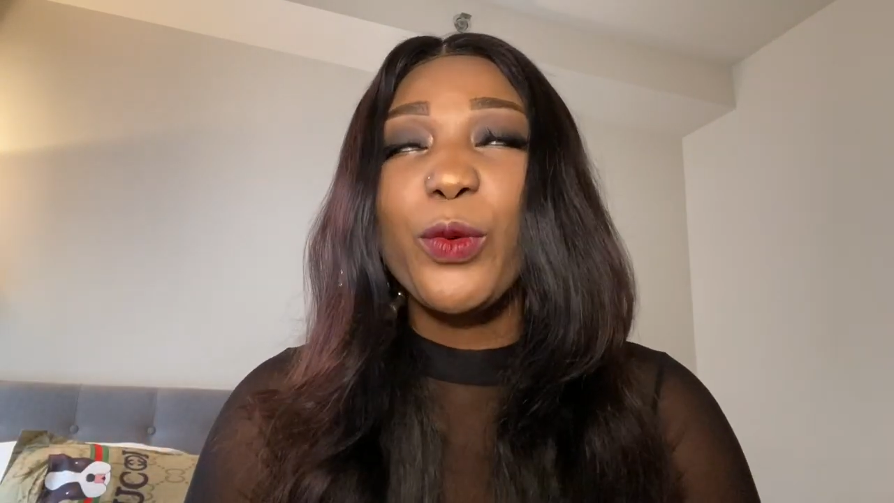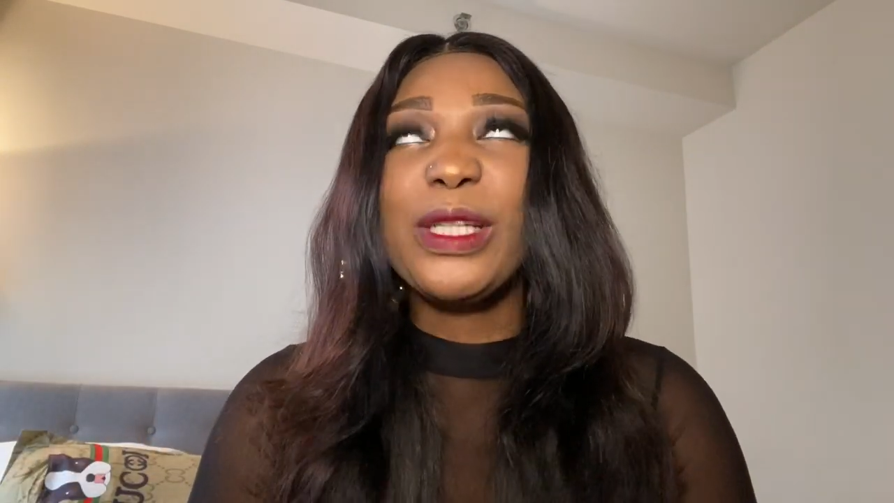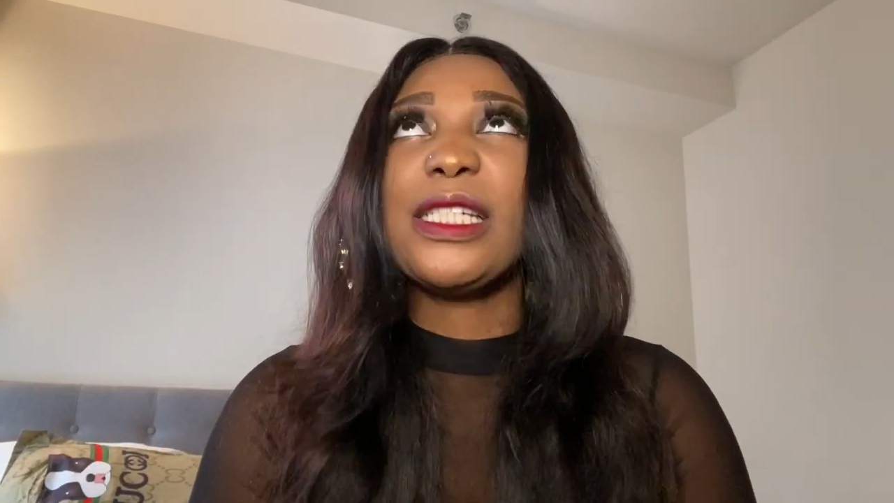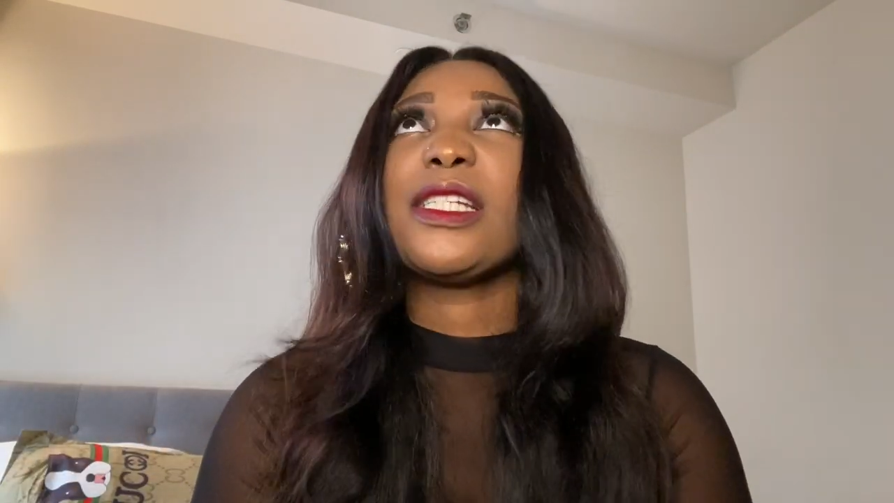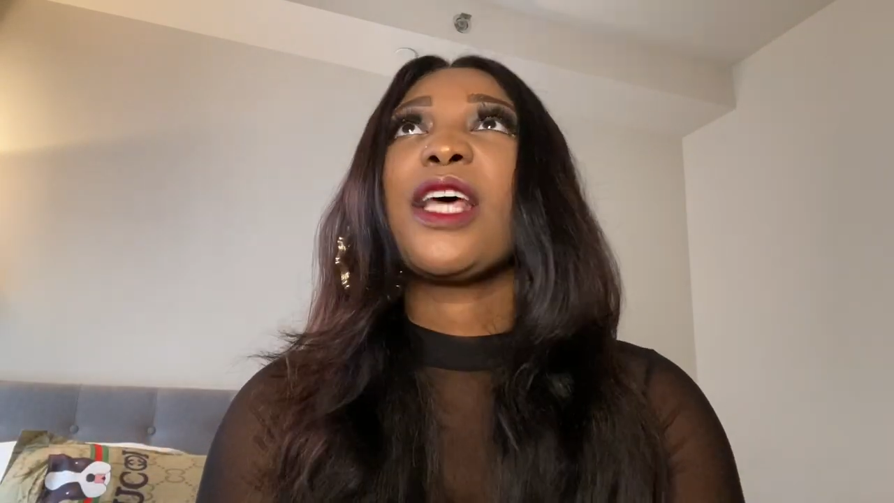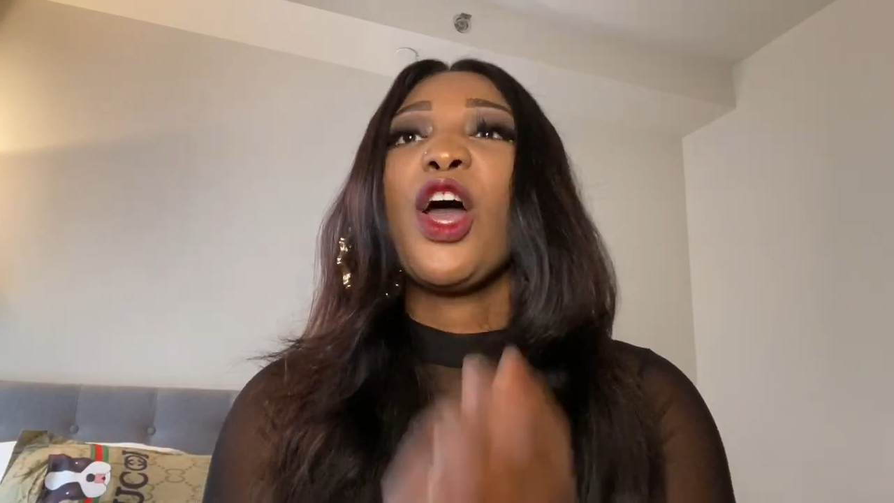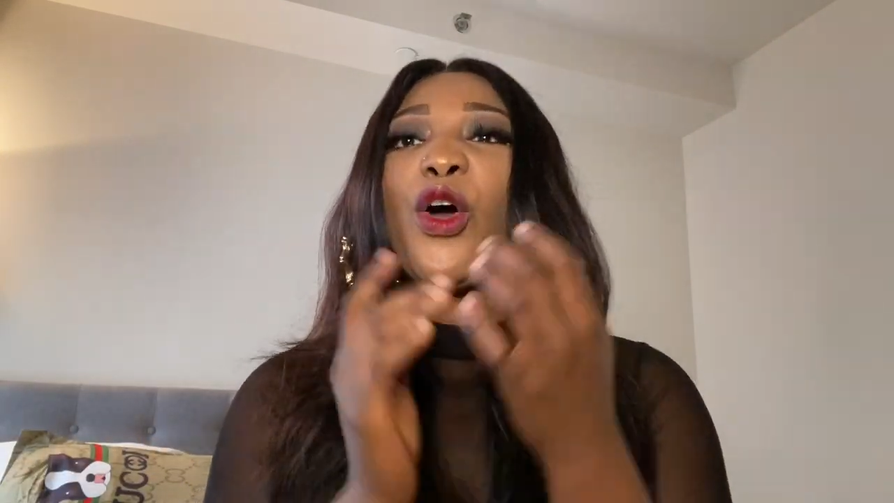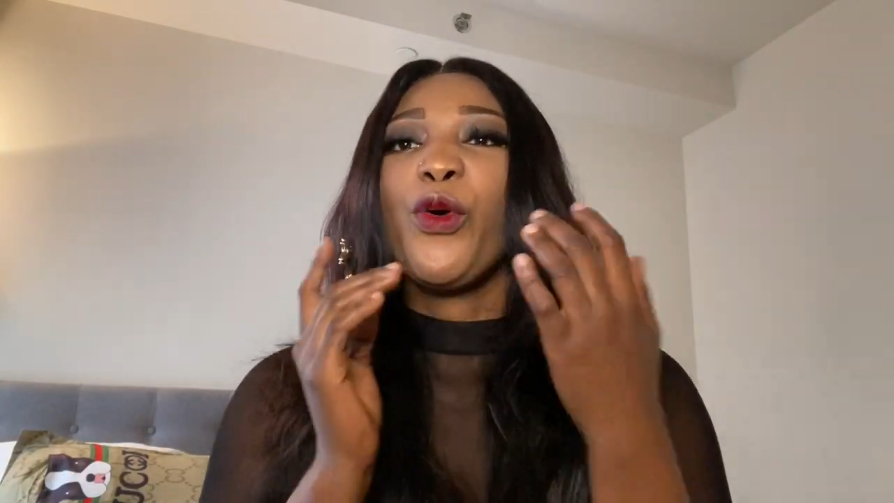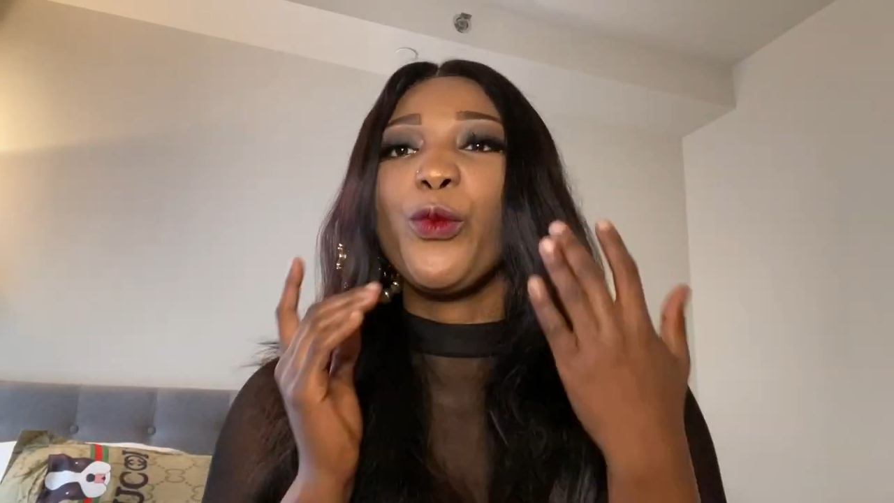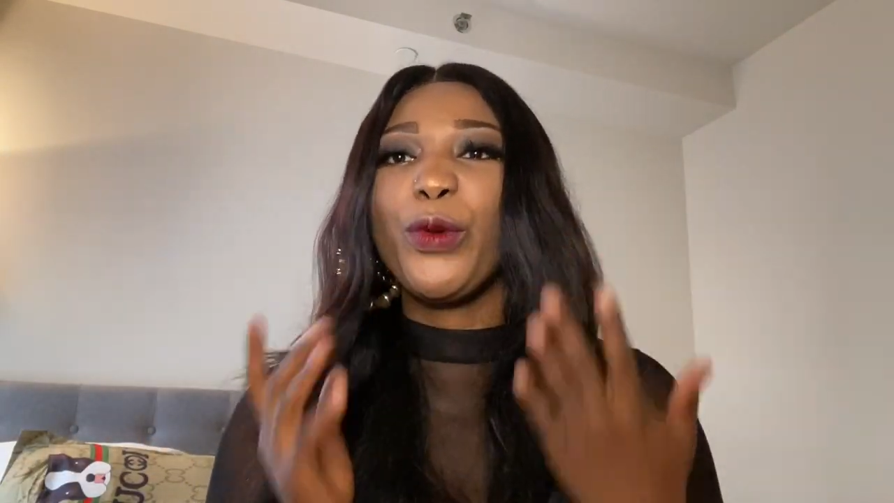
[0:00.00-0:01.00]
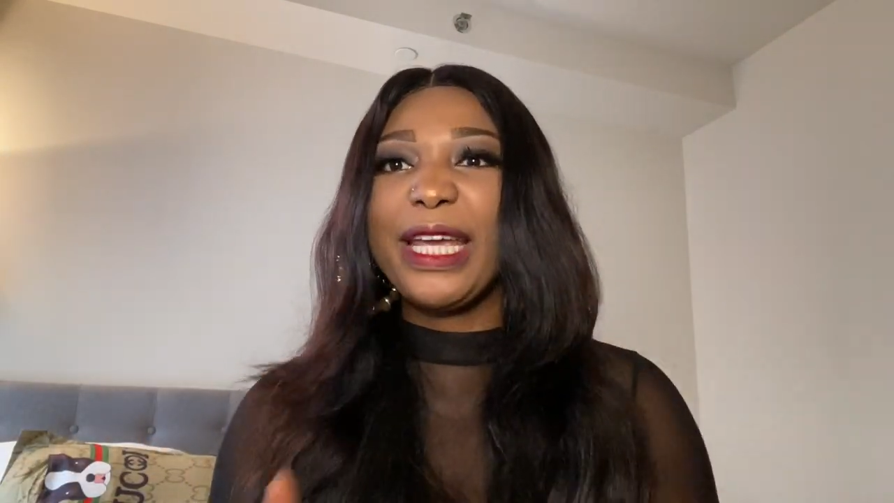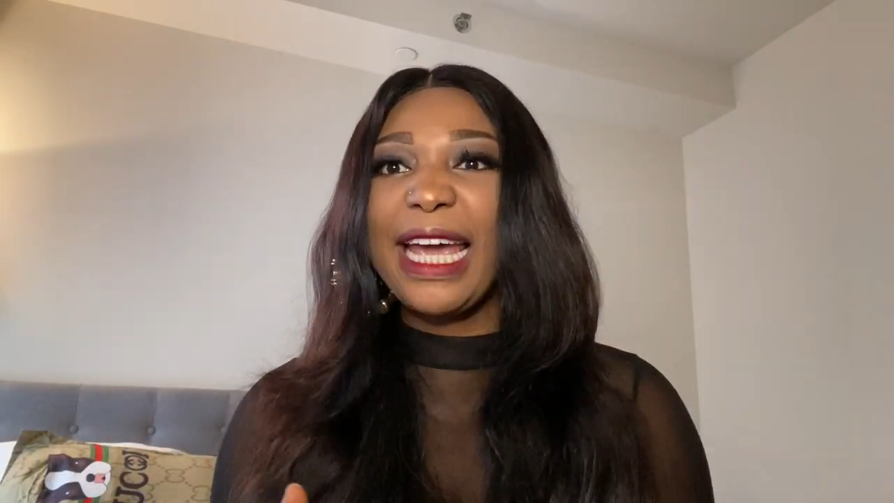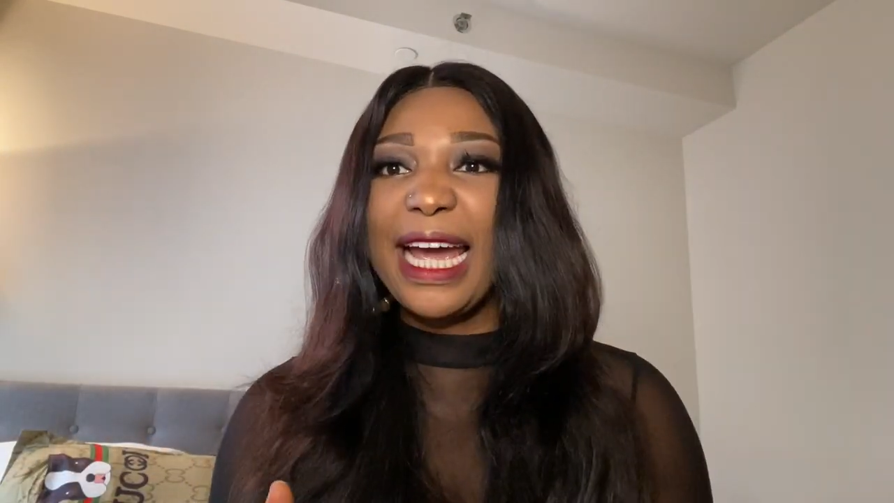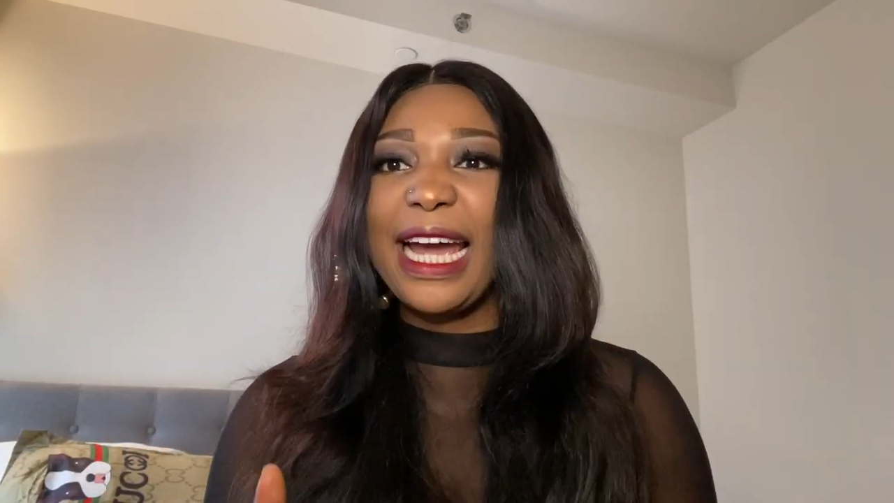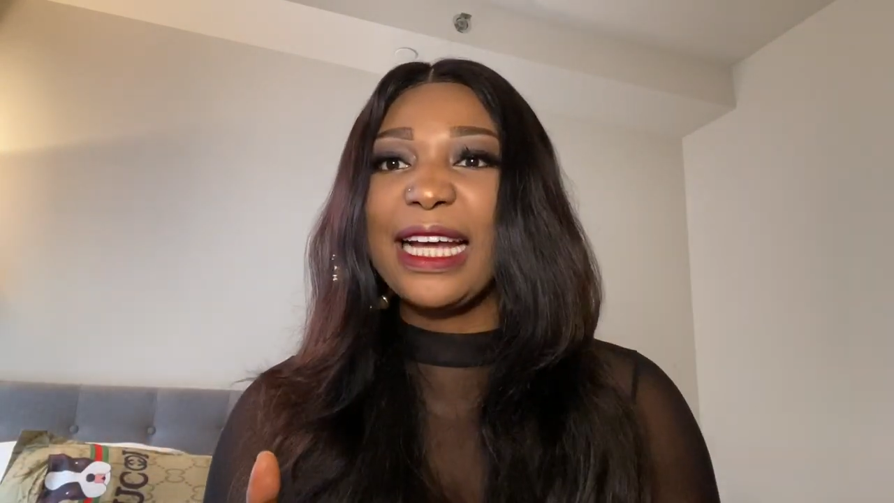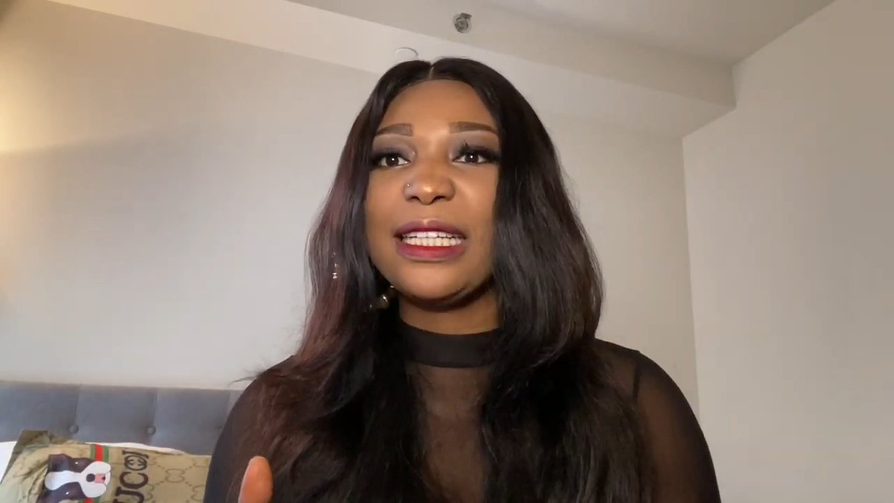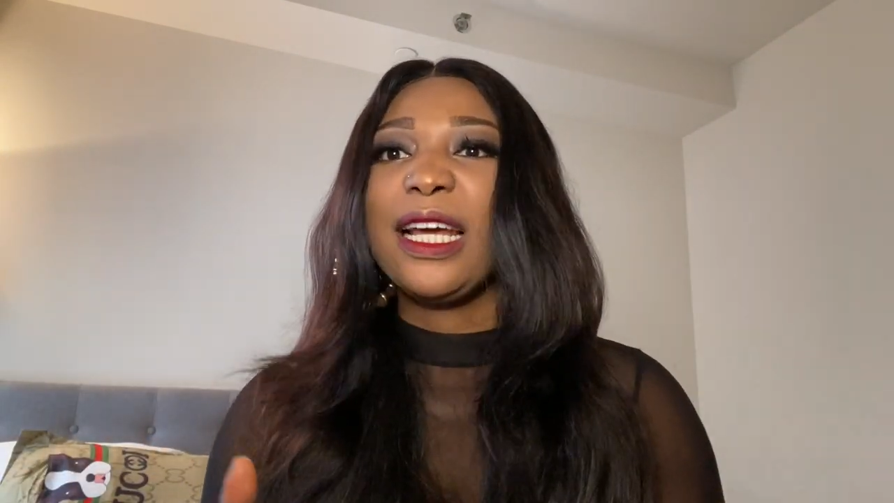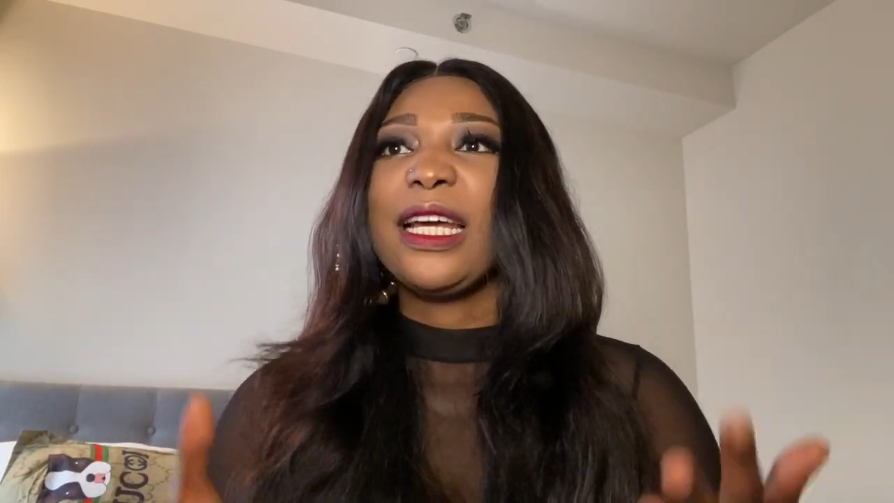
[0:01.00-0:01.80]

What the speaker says: which is Wicked,